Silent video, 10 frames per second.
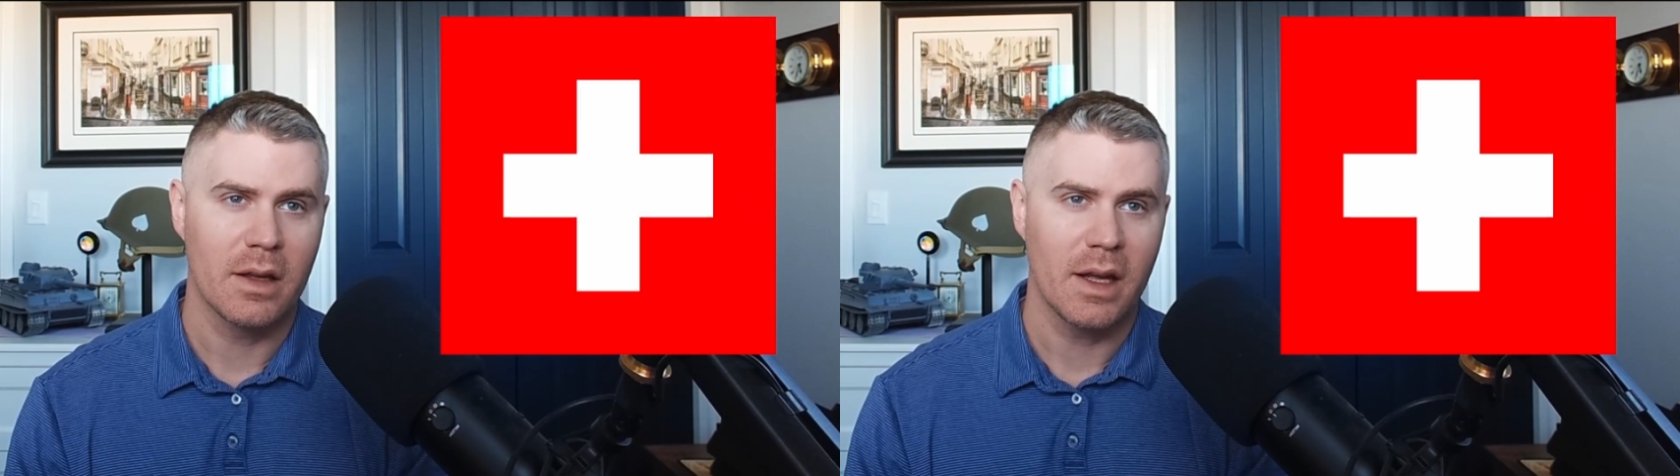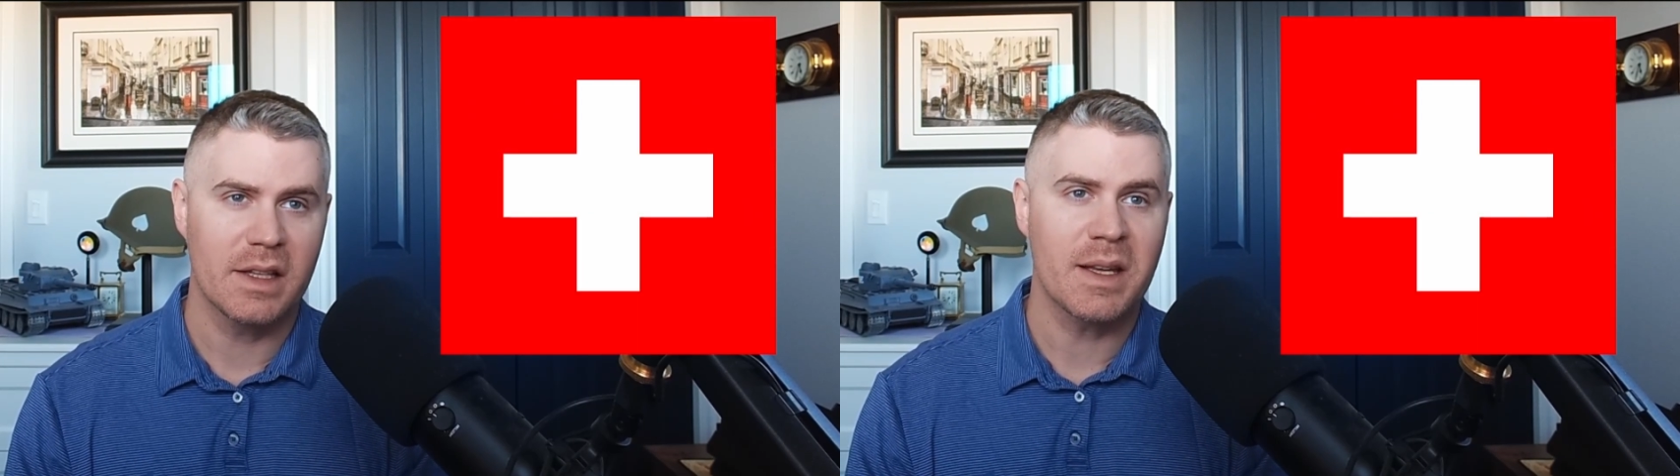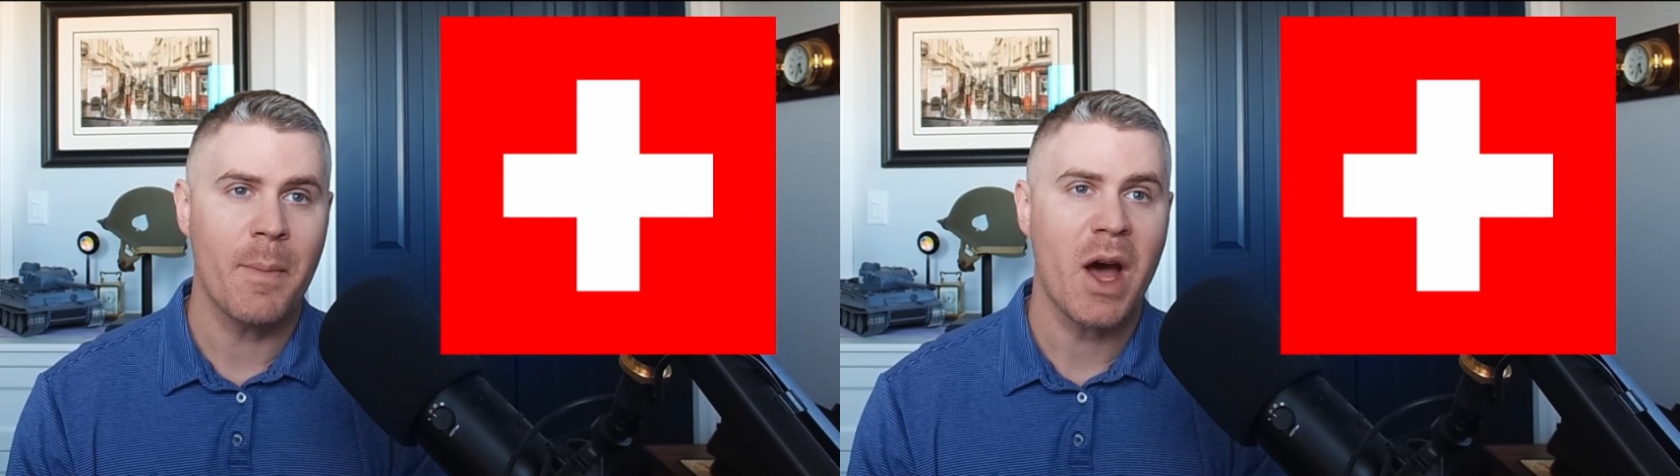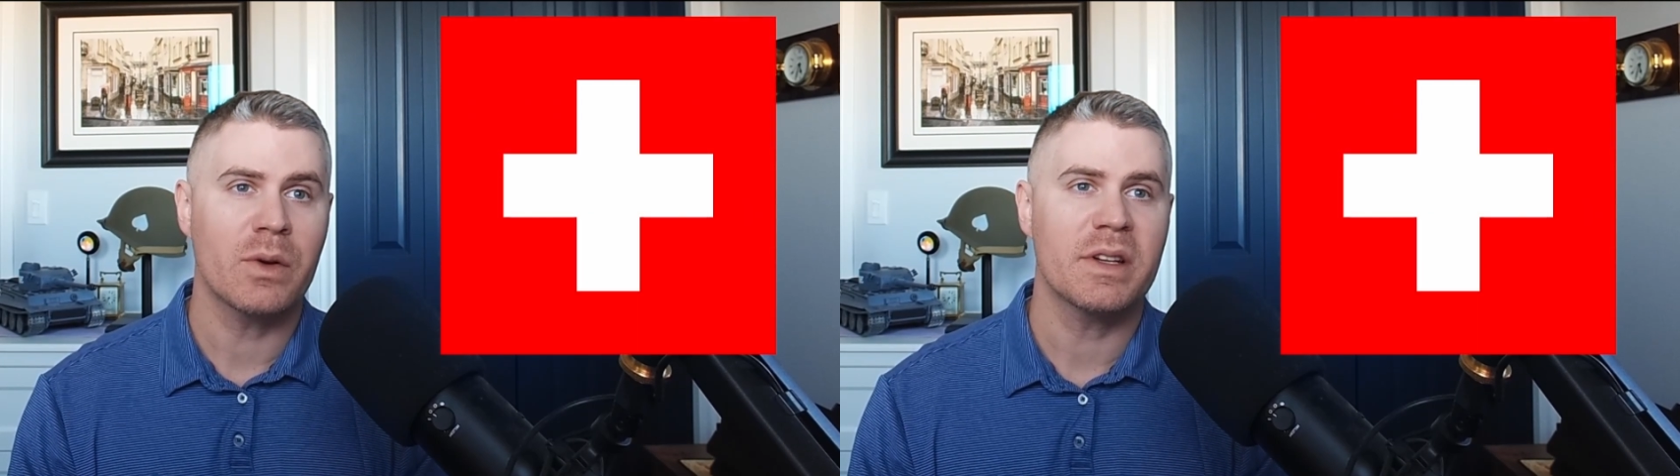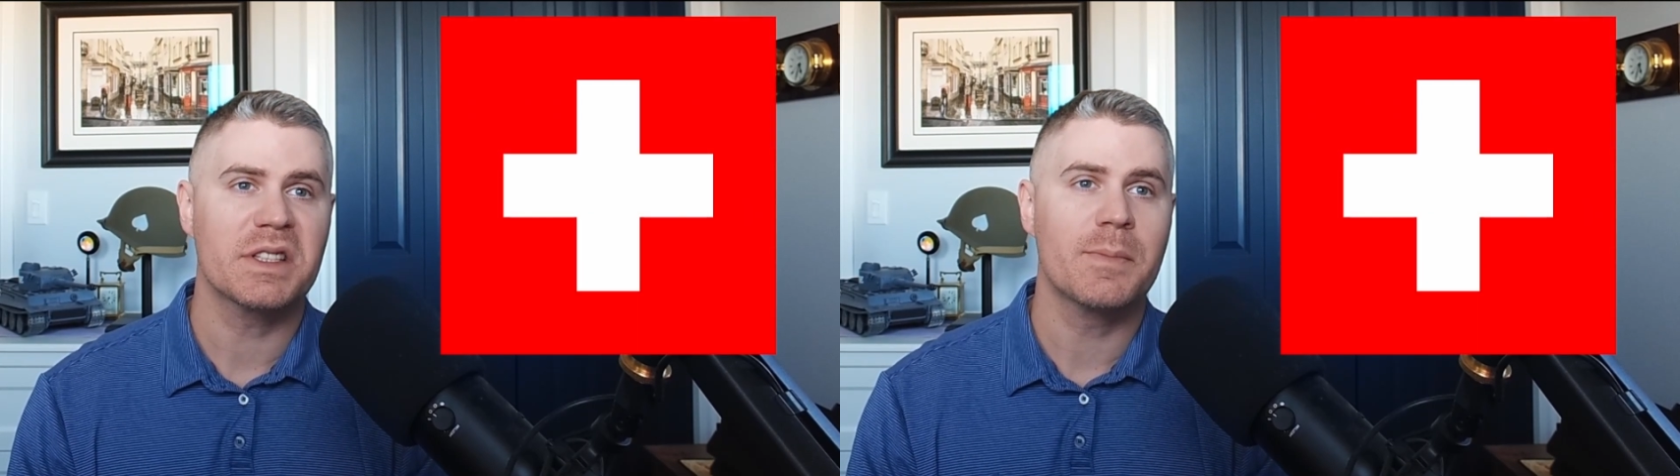It's a
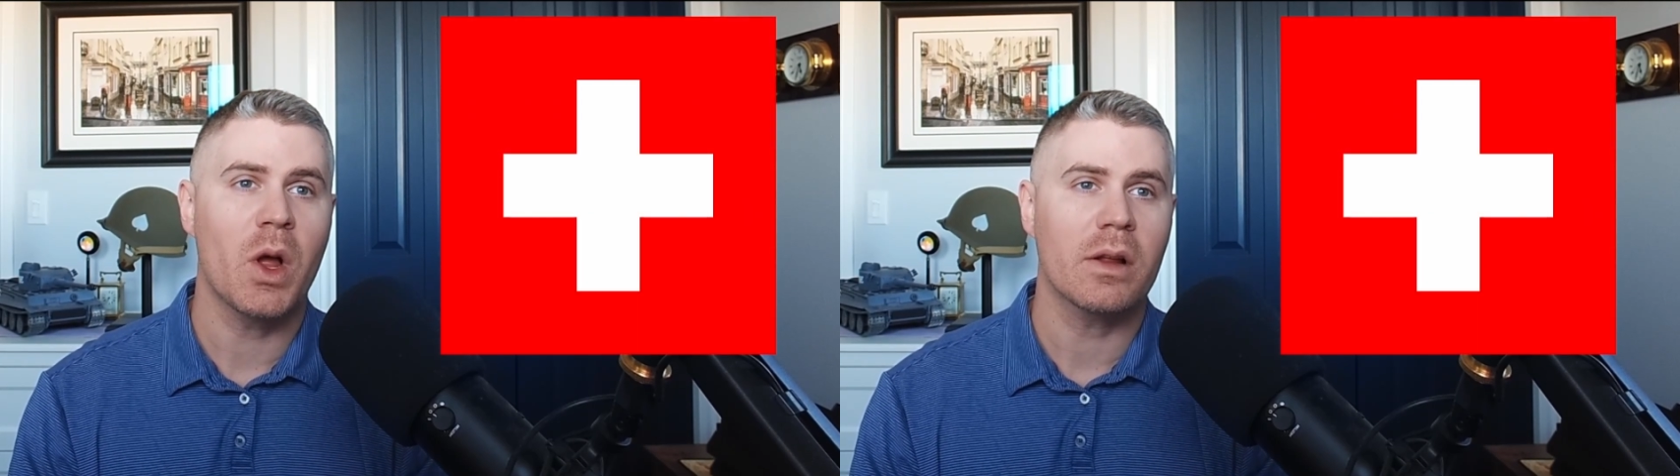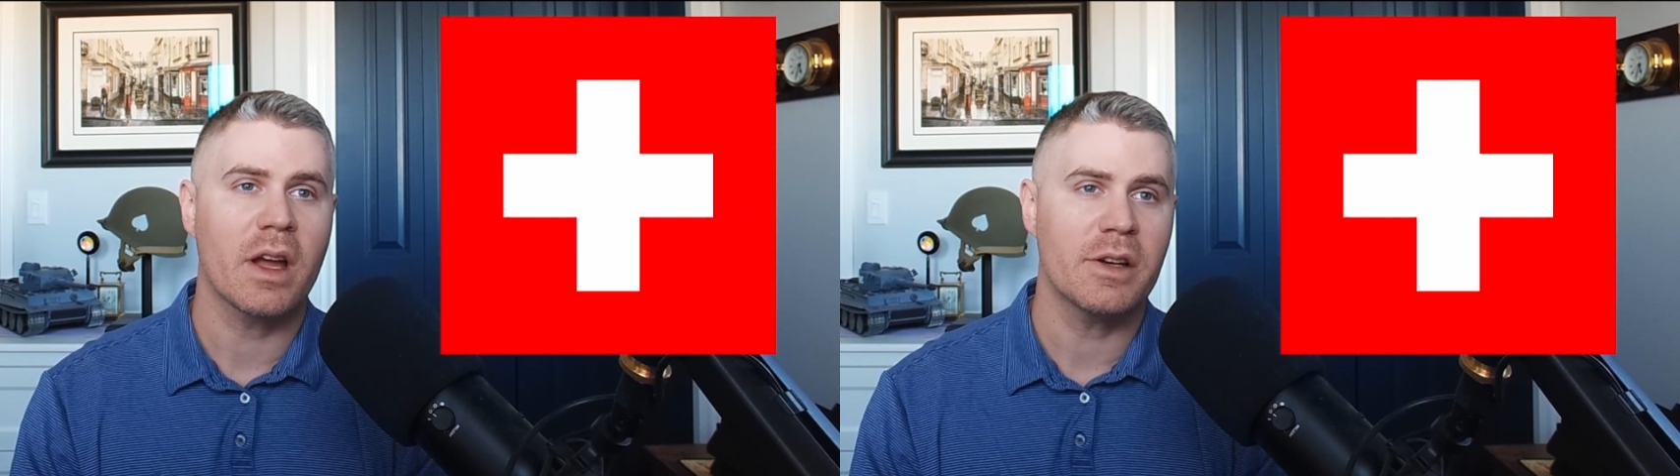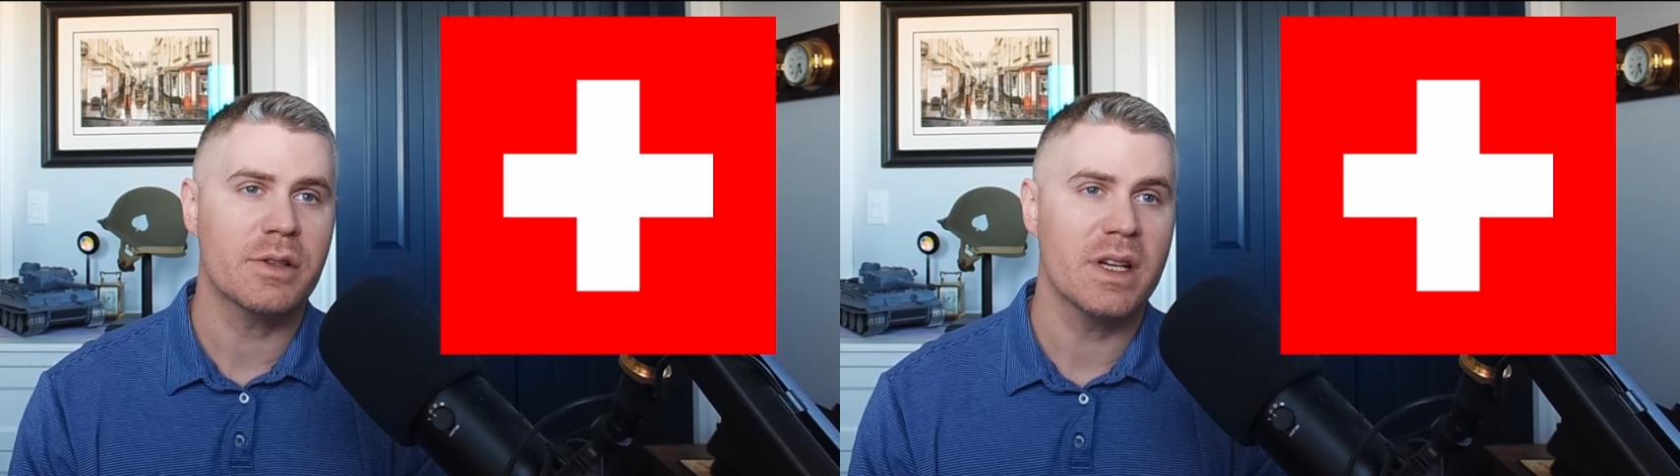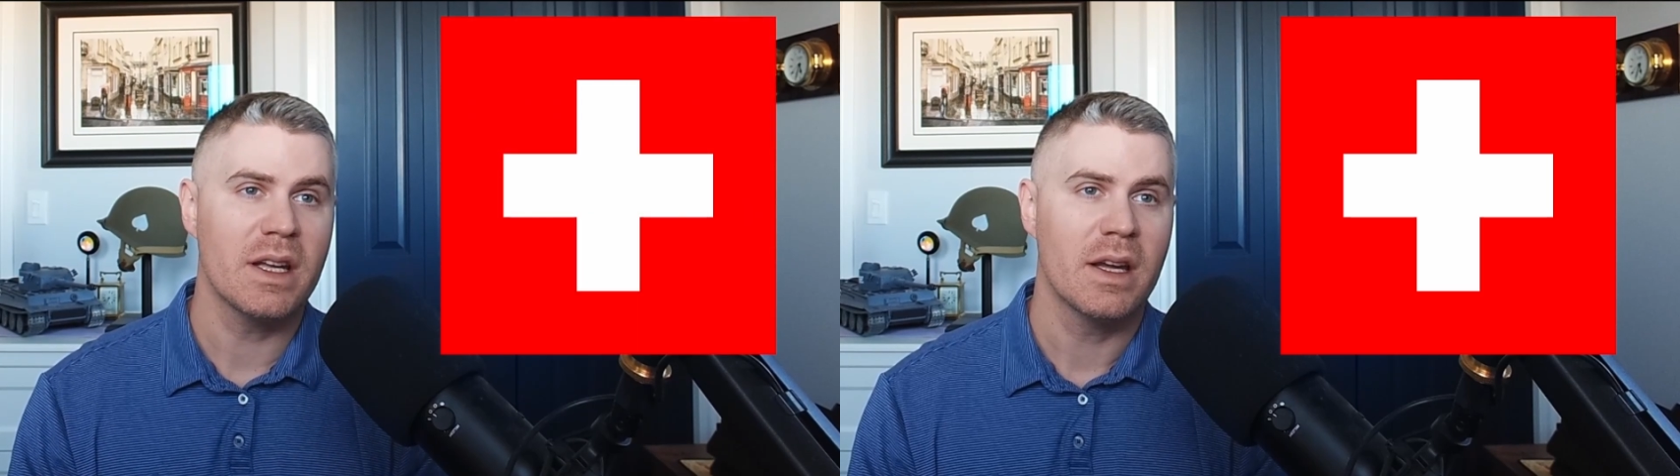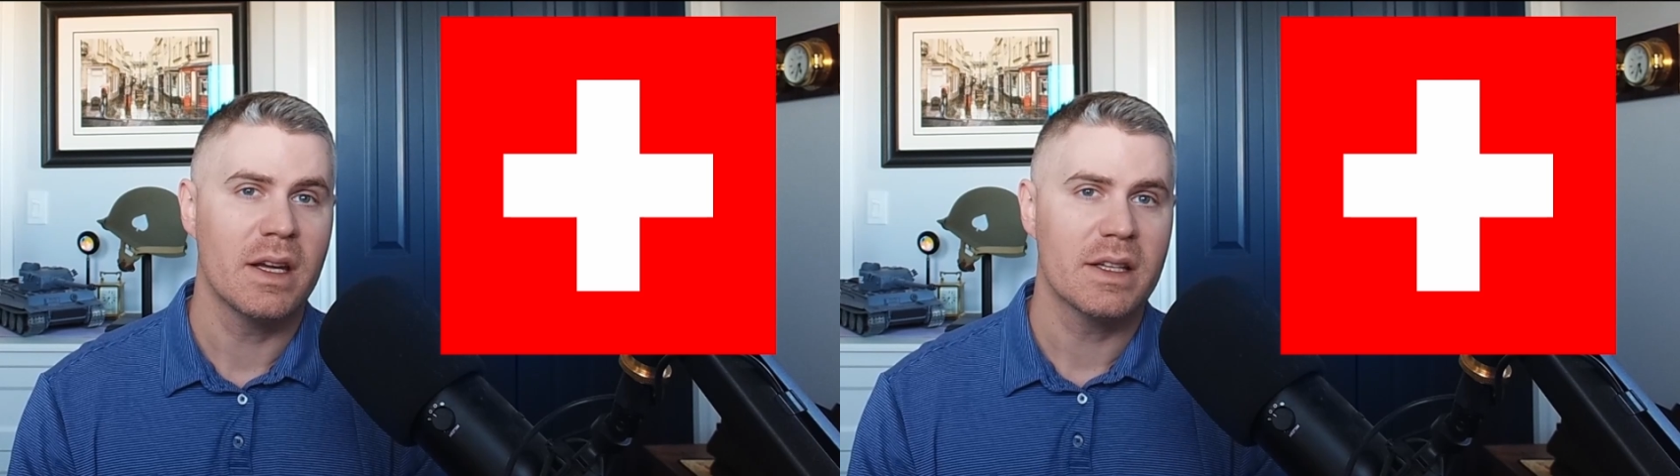mountainous small country,